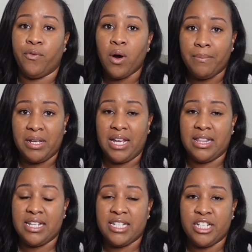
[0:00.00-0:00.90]
for me
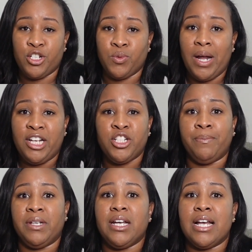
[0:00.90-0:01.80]
in this situation
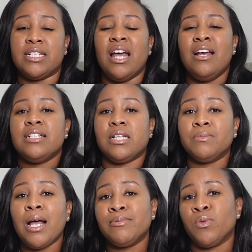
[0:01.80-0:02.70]
because
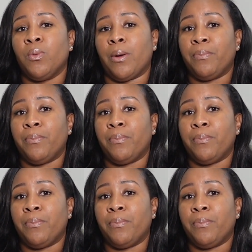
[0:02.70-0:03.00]
sometimes when we're